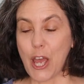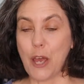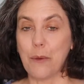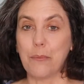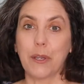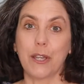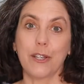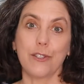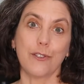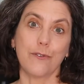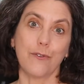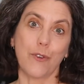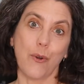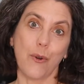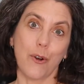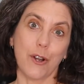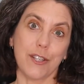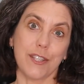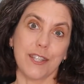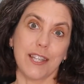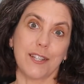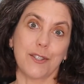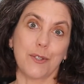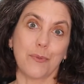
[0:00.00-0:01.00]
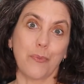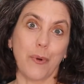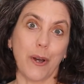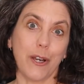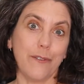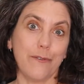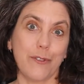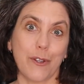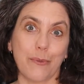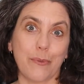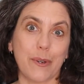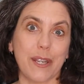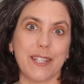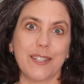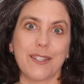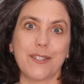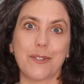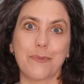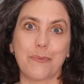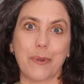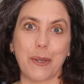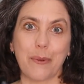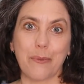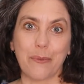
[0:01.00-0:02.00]
Because of course, that's one of the
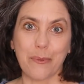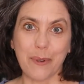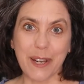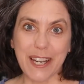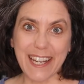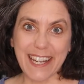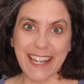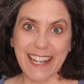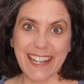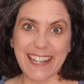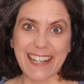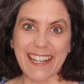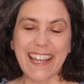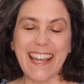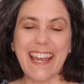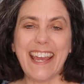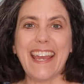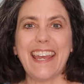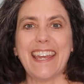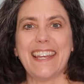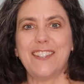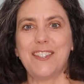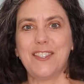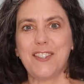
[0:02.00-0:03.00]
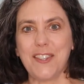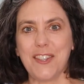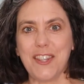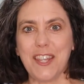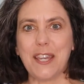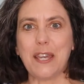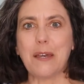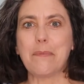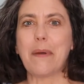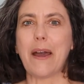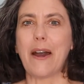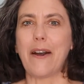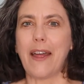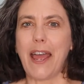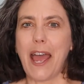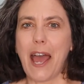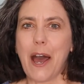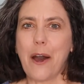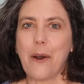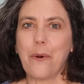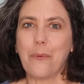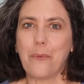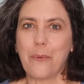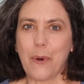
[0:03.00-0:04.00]
reasons we read, is to think about
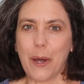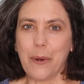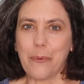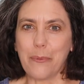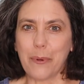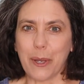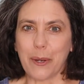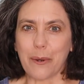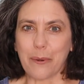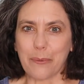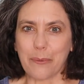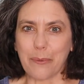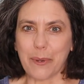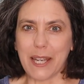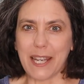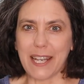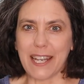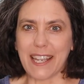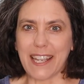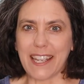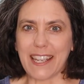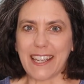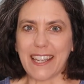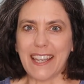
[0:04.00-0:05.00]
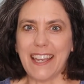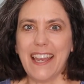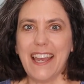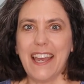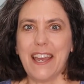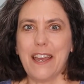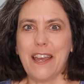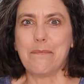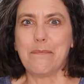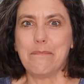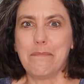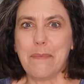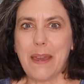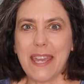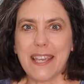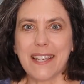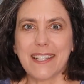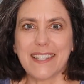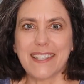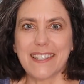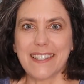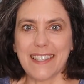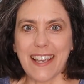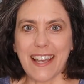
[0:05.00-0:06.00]
how what we're reading
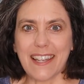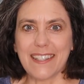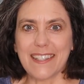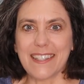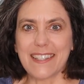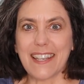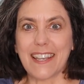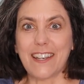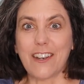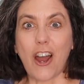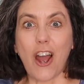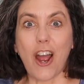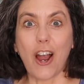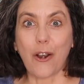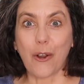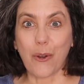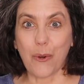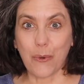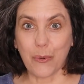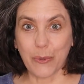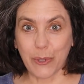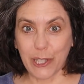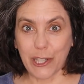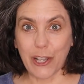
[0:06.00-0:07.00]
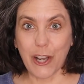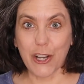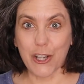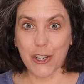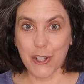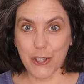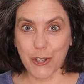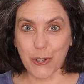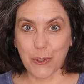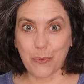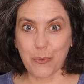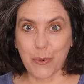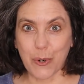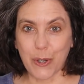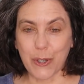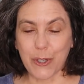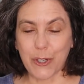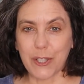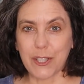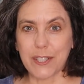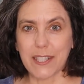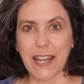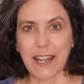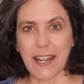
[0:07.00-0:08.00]
makes sense in our own larger
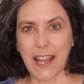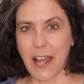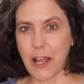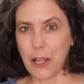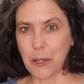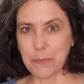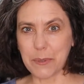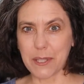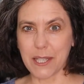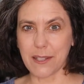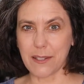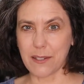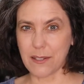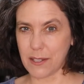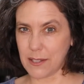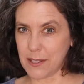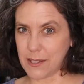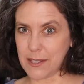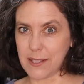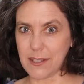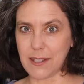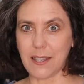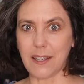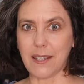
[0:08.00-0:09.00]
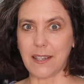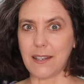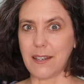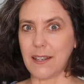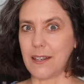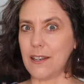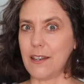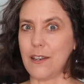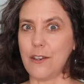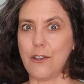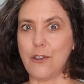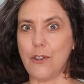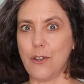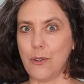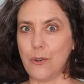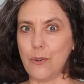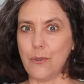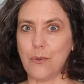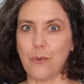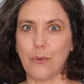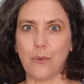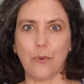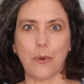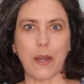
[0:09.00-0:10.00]
world and helps us to see it in a
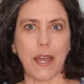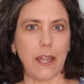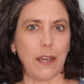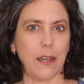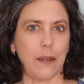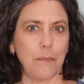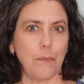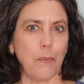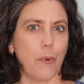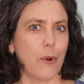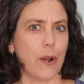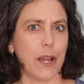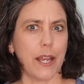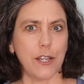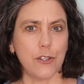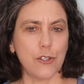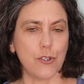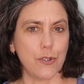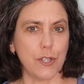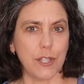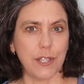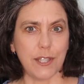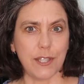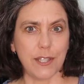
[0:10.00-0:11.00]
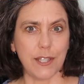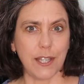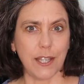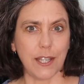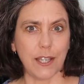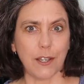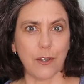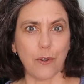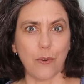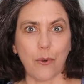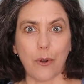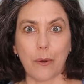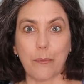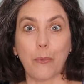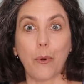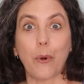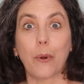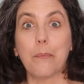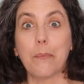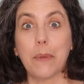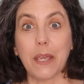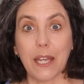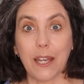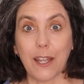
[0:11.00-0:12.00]
new and more interesting or
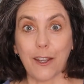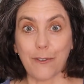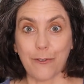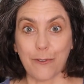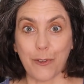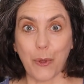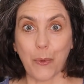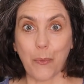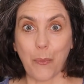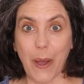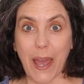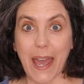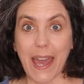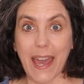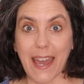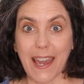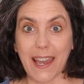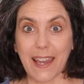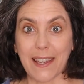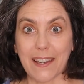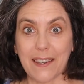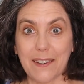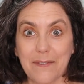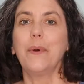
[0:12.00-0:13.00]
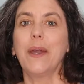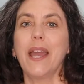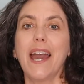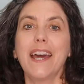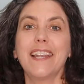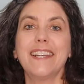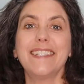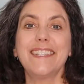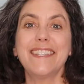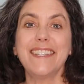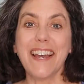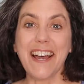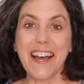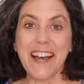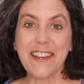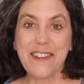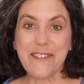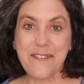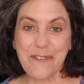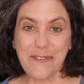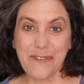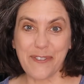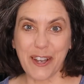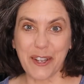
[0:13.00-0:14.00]
more meaningful way. We had a ton
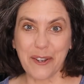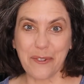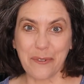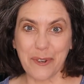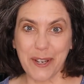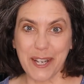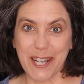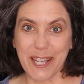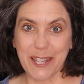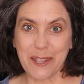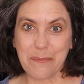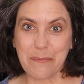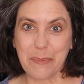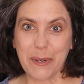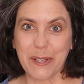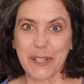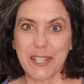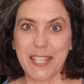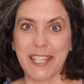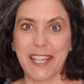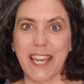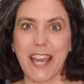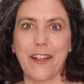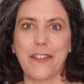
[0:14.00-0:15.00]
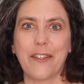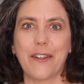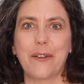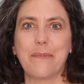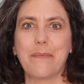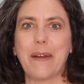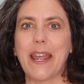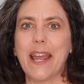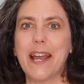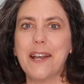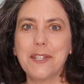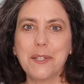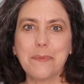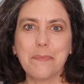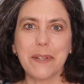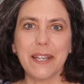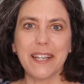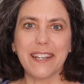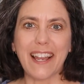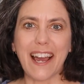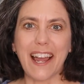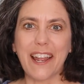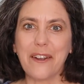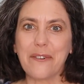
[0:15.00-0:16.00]
of fun reading the book together. My husband
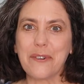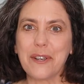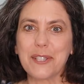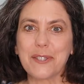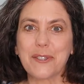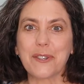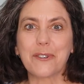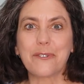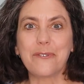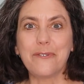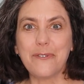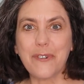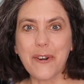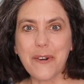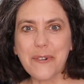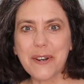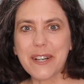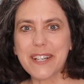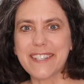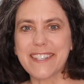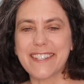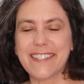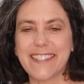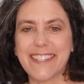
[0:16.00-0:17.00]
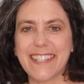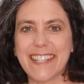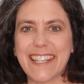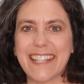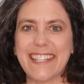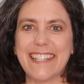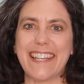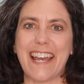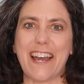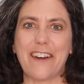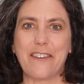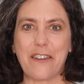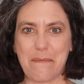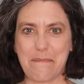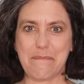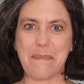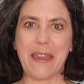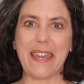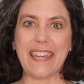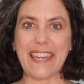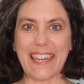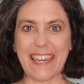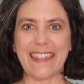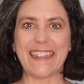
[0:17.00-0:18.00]
and I always looked forward to sitting down and
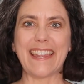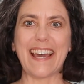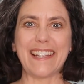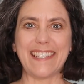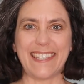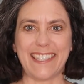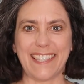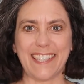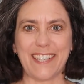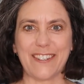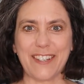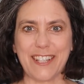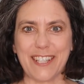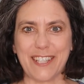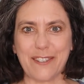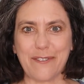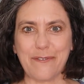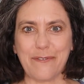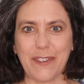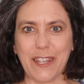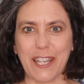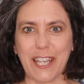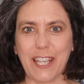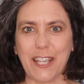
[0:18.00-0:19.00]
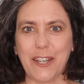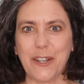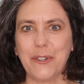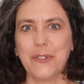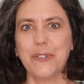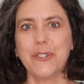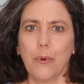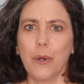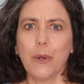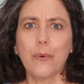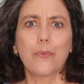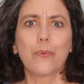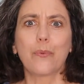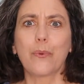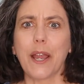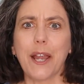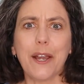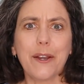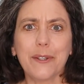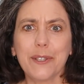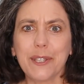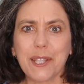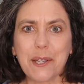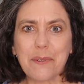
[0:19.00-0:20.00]
making that series of videos. We're
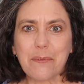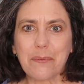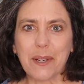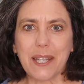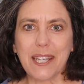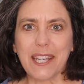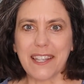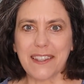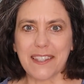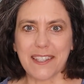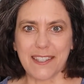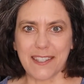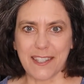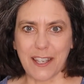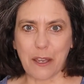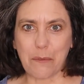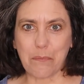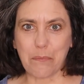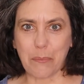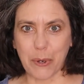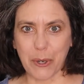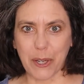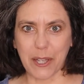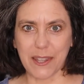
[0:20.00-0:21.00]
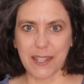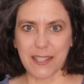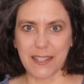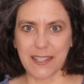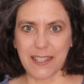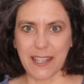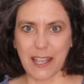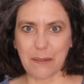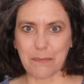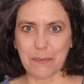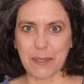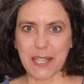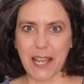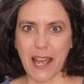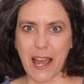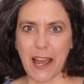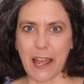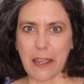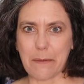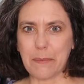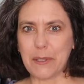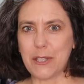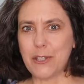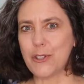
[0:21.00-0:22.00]
rarely reading the same book at the same
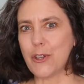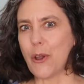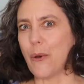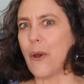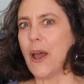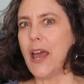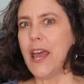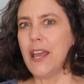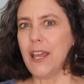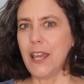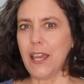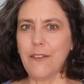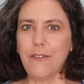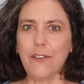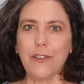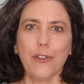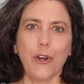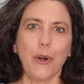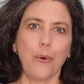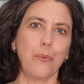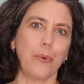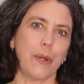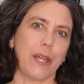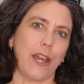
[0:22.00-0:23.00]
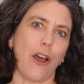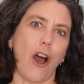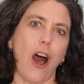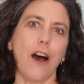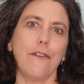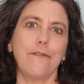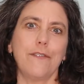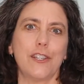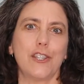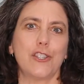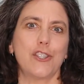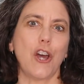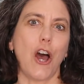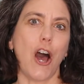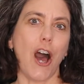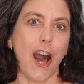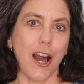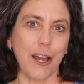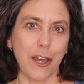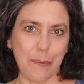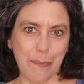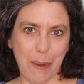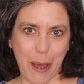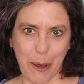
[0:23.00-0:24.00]
time. And so even though we often
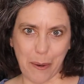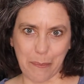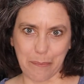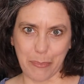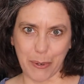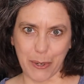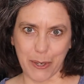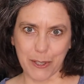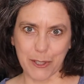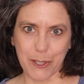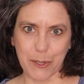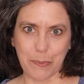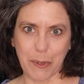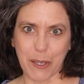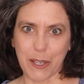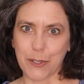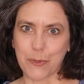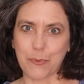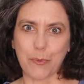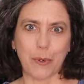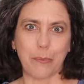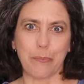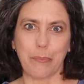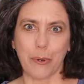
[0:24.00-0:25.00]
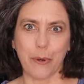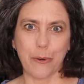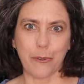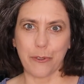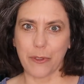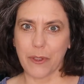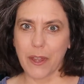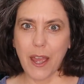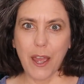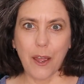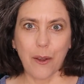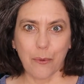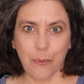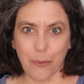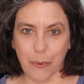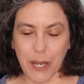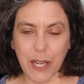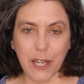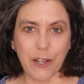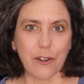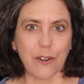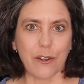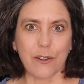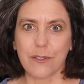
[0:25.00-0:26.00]
talk about books because we're both
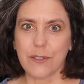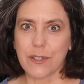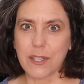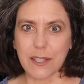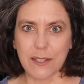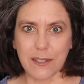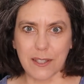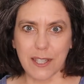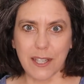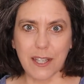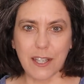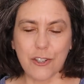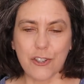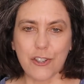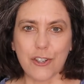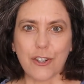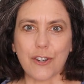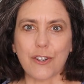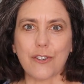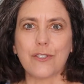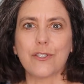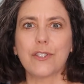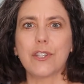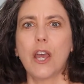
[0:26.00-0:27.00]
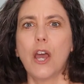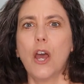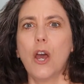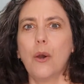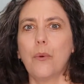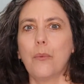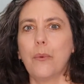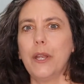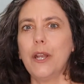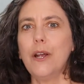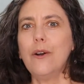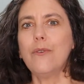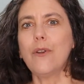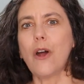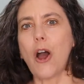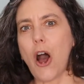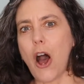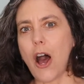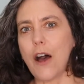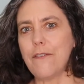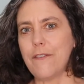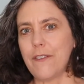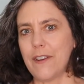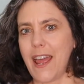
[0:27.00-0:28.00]
readers and teachers, we don't
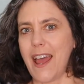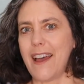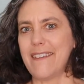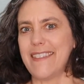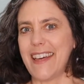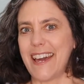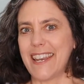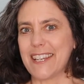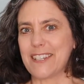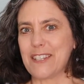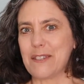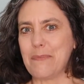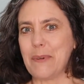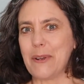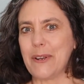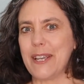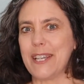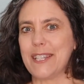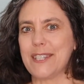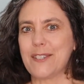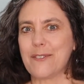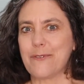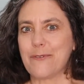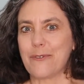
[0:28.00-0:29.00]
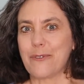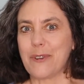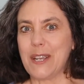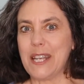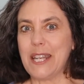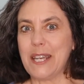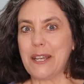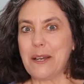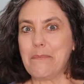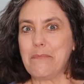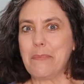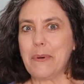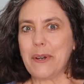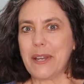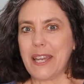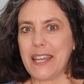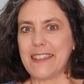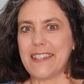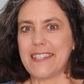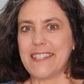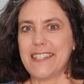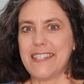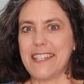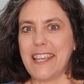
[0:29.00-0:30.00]
often have that experience of reading a book
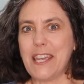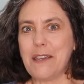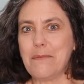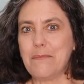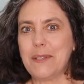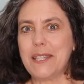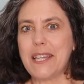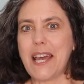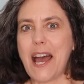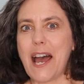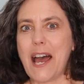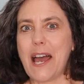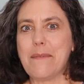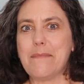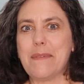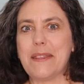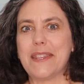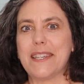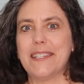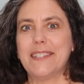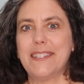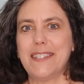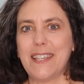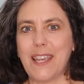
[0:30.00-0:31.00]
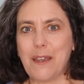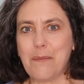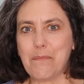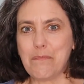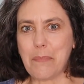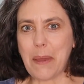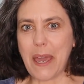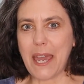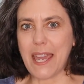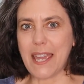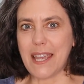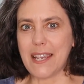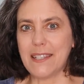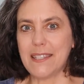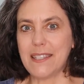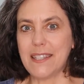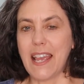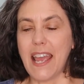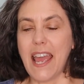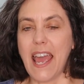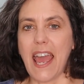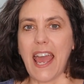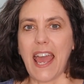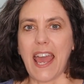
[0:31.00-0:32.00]
at the same time, at the same
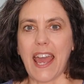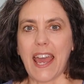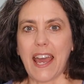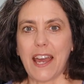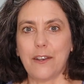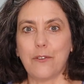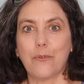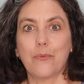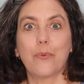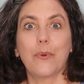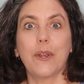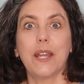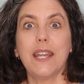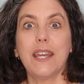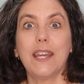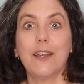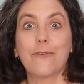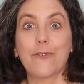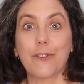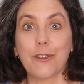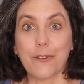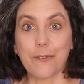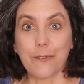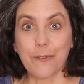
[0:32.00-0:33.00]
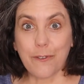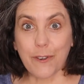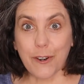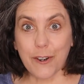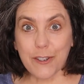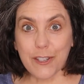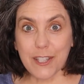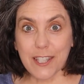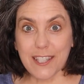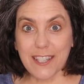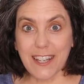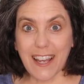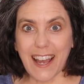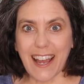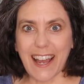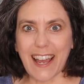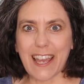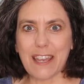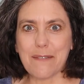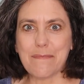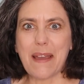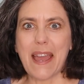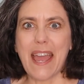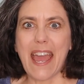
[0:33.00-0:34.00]
pace, and reading it for the first
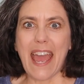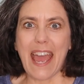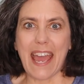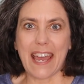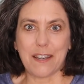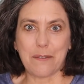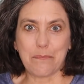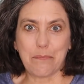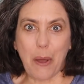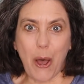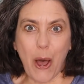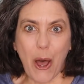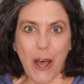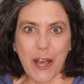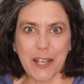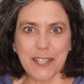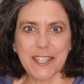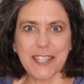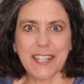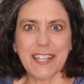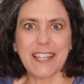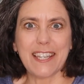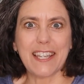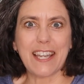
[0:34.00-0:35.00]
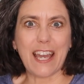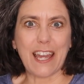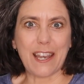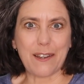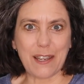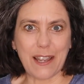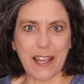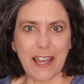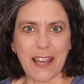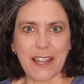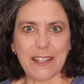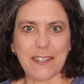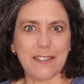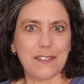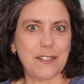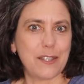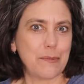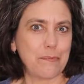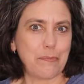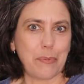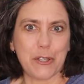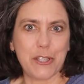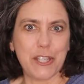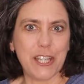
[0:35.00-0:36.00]
time and pausing at
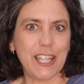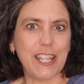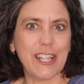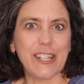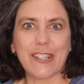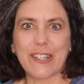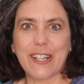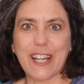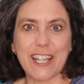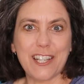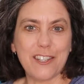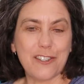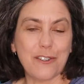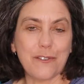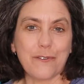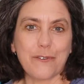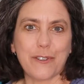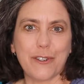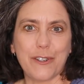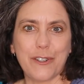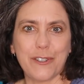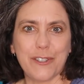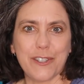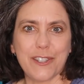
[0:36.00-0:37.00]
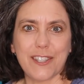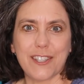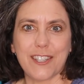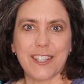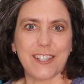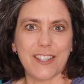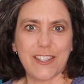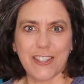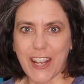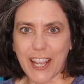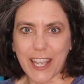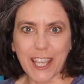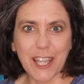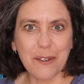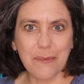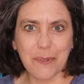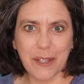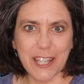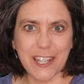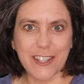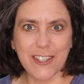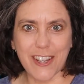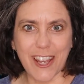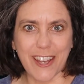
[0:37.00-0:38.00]
particular intervals to check in
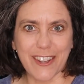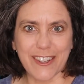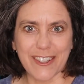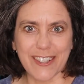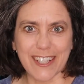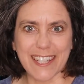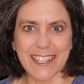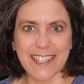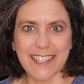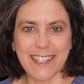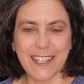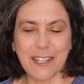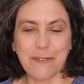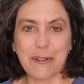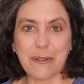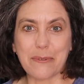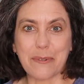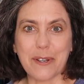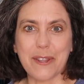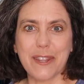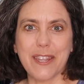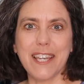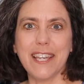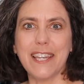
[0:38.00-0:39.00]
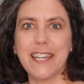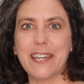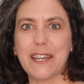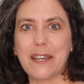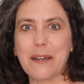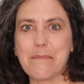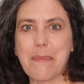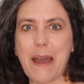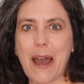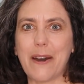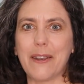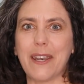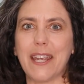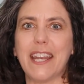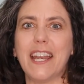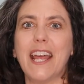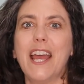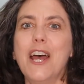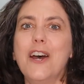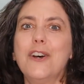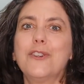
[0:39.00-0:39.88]
with each other and see what we're thinking about it.